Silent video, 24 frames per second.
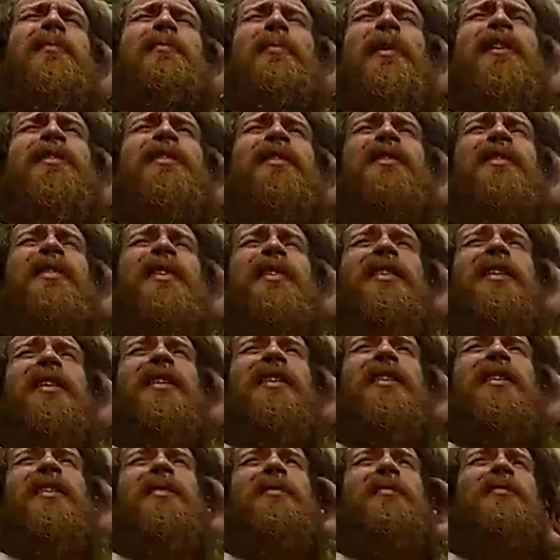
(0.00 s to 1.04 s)
basically said
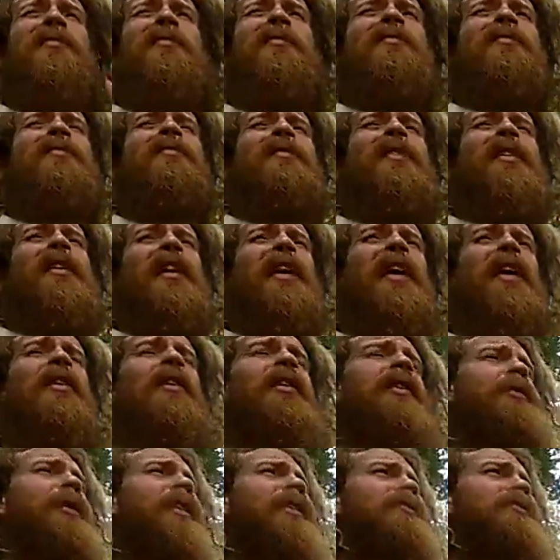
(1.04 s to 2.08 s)
that the
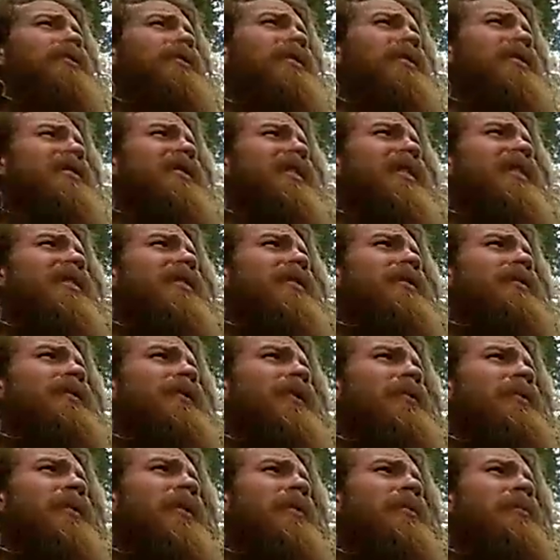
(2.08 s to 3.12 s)
Aryan race was descended
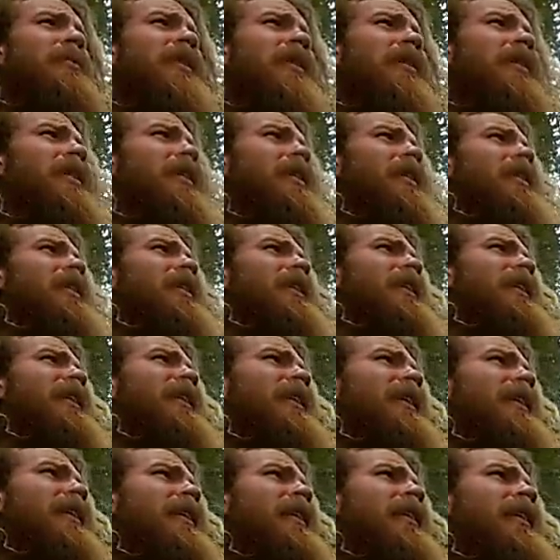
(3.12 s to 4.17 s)
from them.
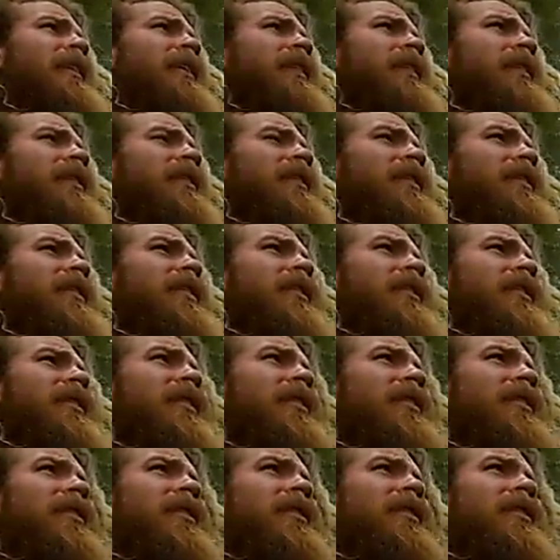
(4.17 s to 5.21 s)
And
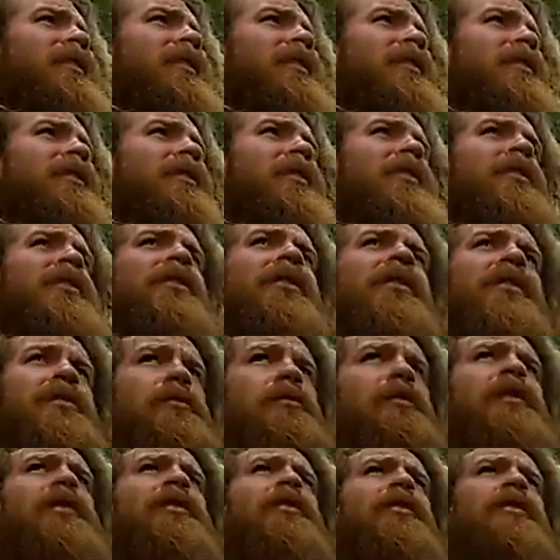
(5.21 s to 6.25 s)
you know,
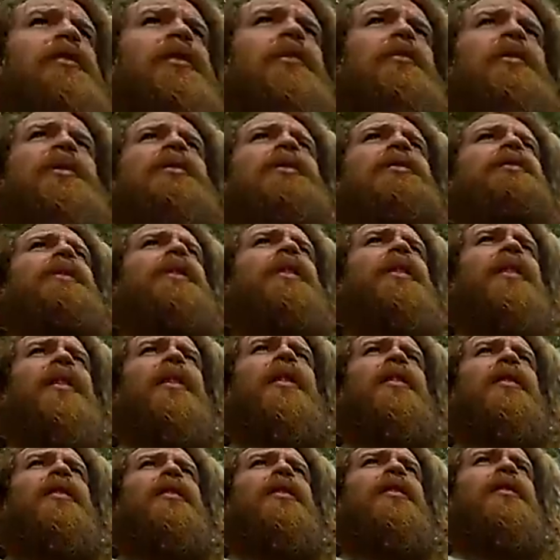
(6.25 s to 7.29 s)
what'd he do? He went to fucking
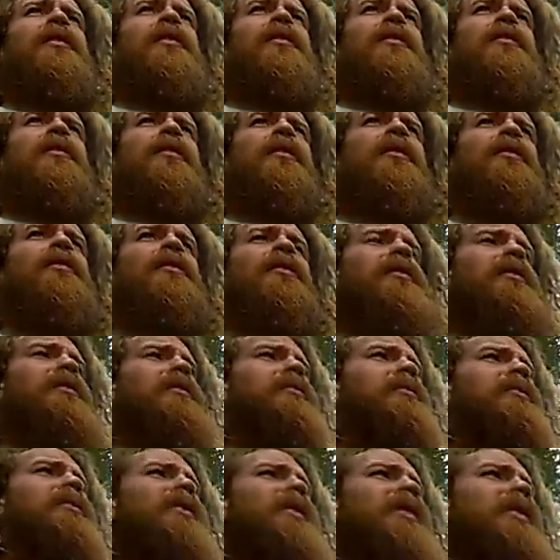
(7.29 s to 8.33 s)
Antarctica and started searching
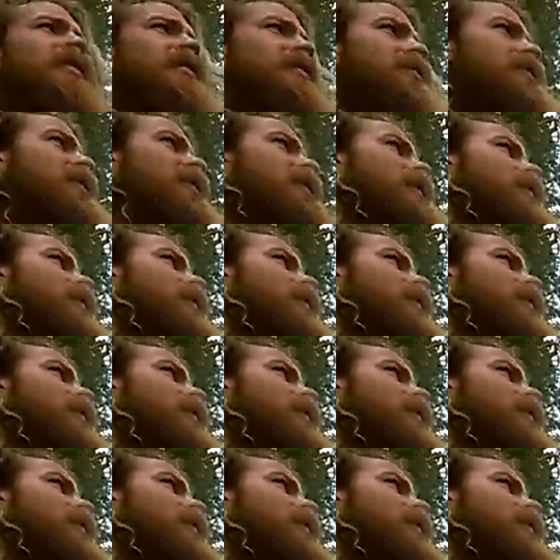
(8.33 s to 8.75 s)
some shit out.